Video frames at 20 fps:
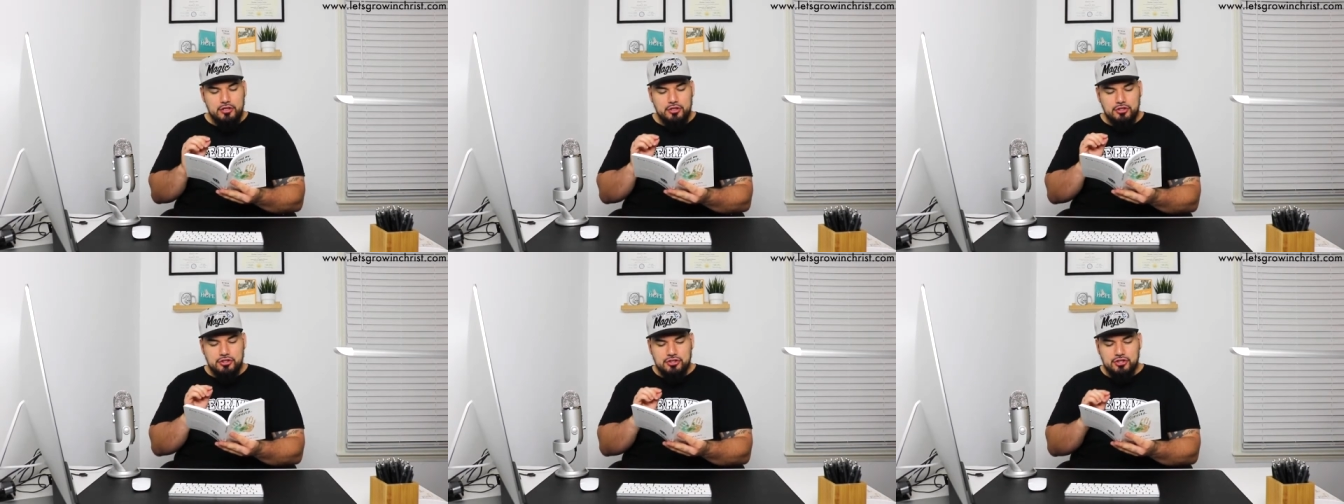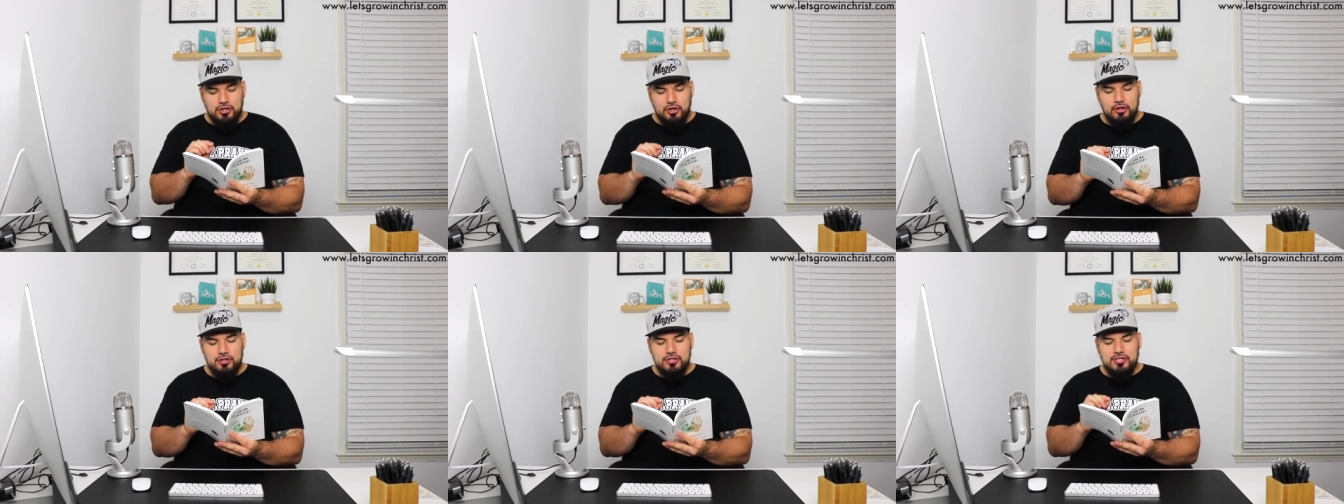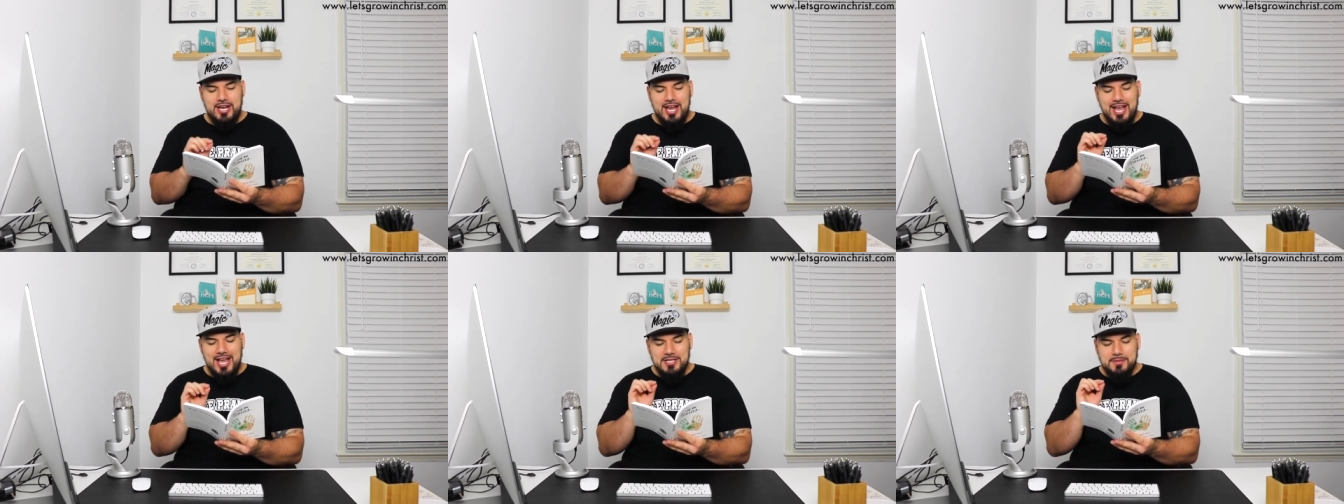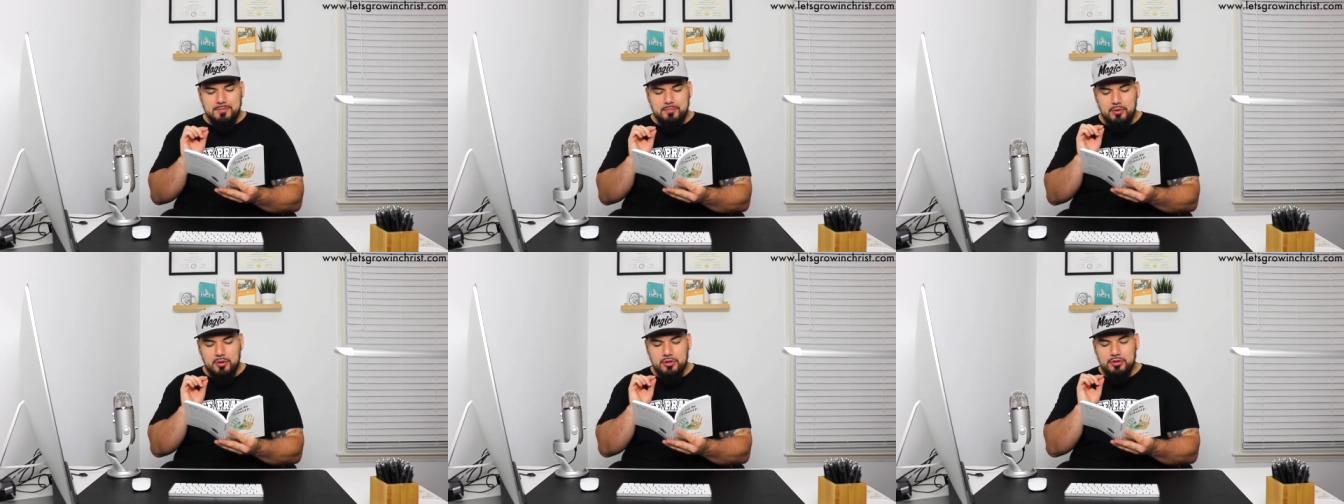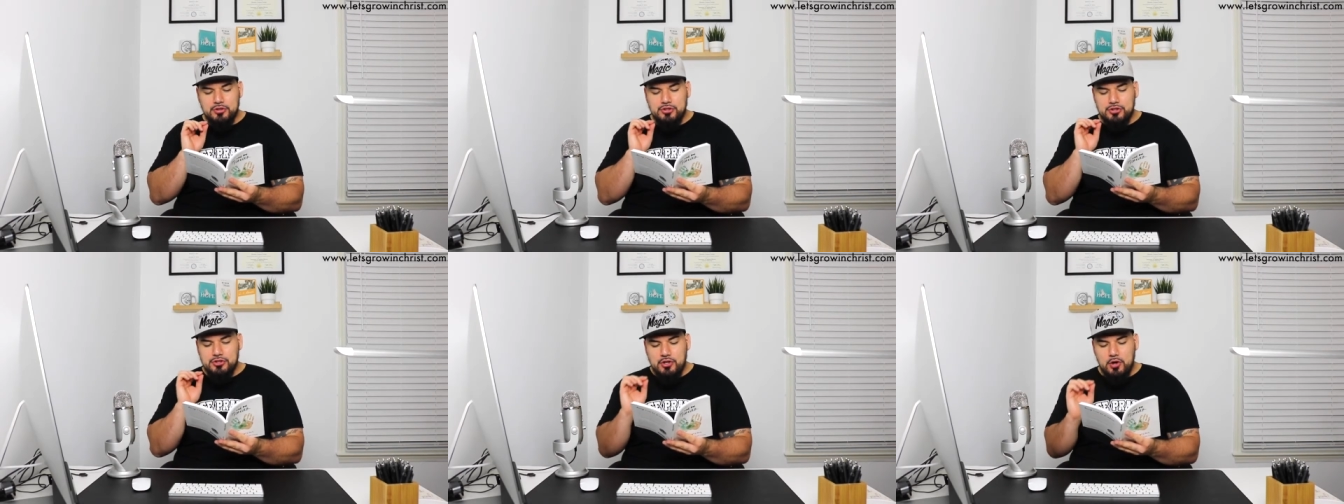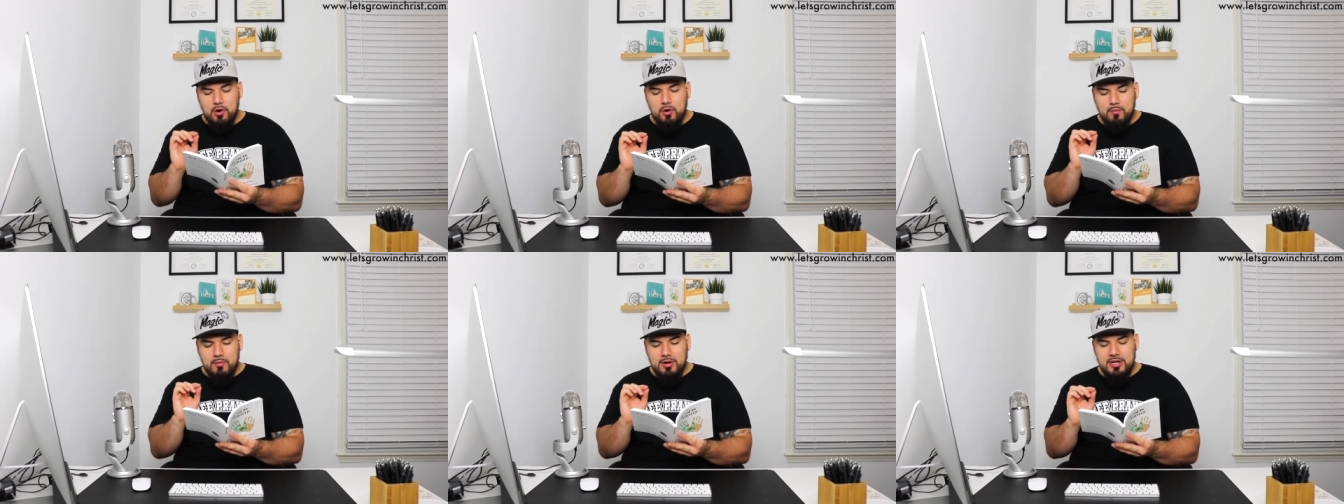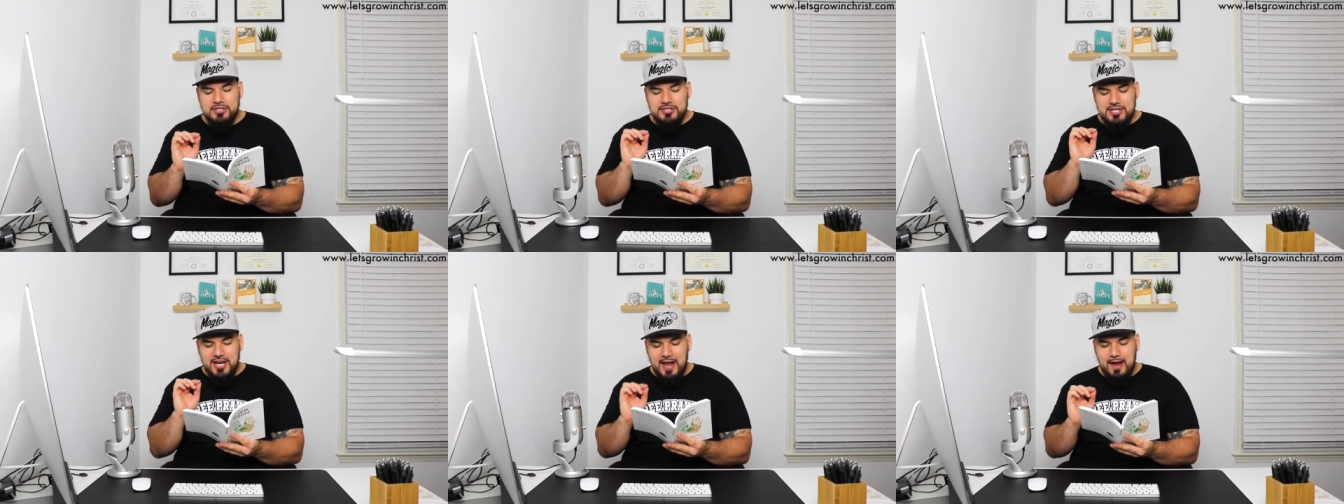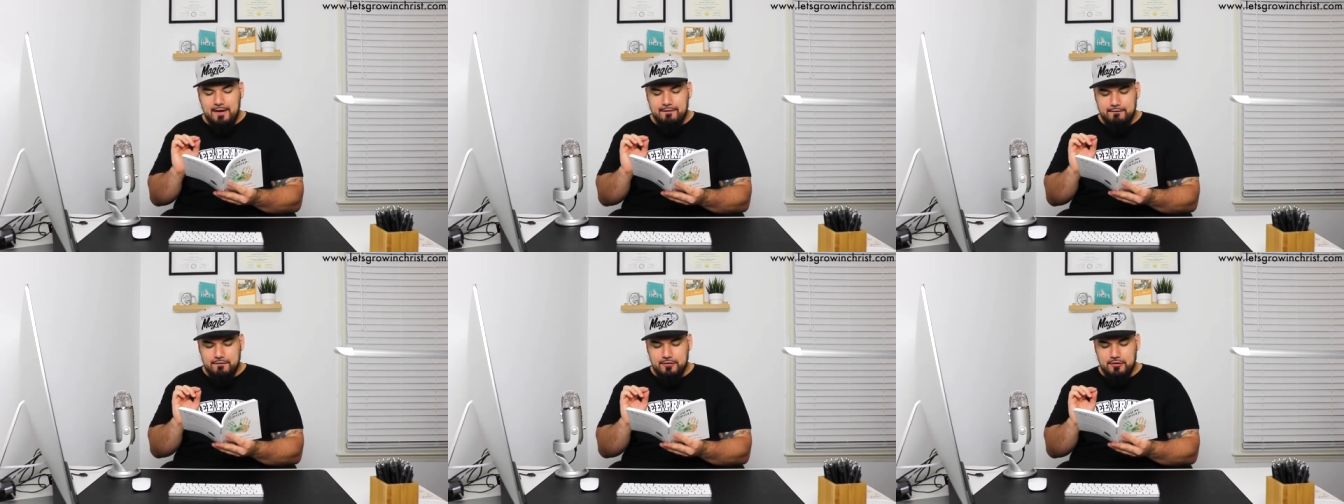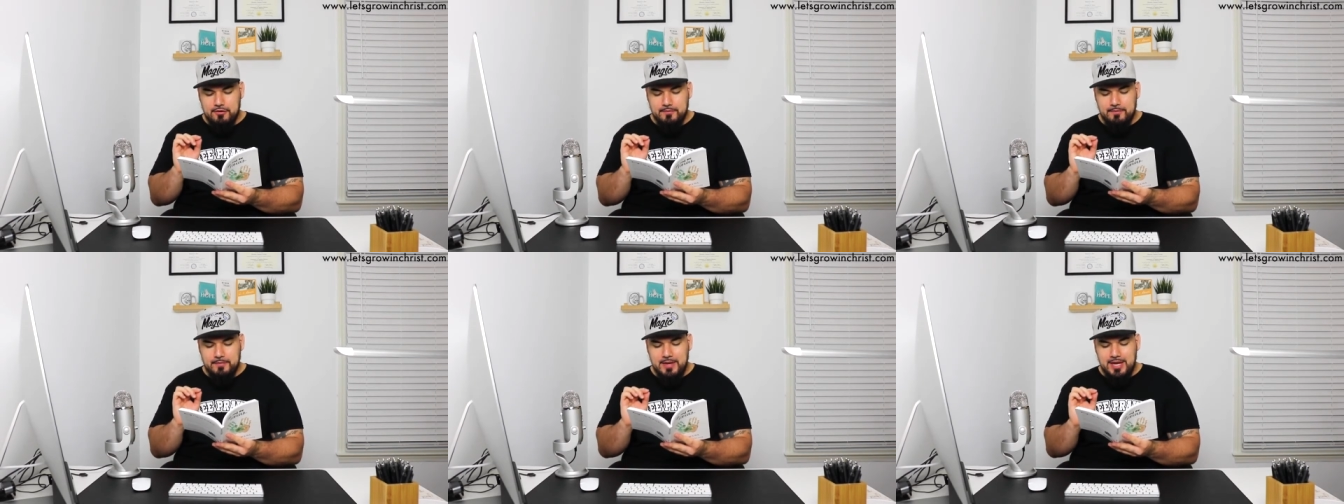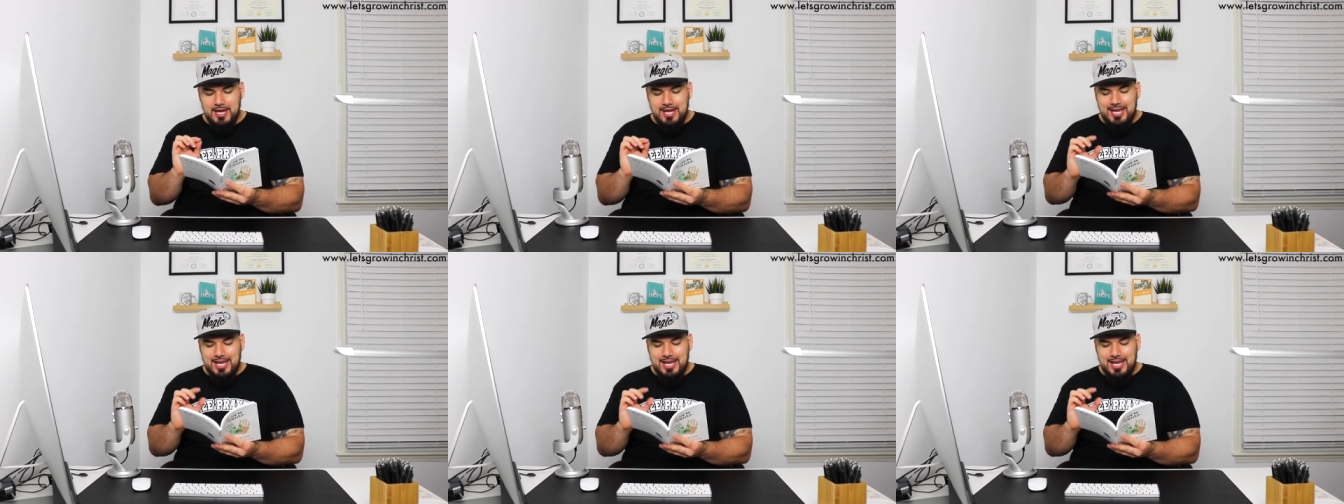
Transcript: the church has put so much effort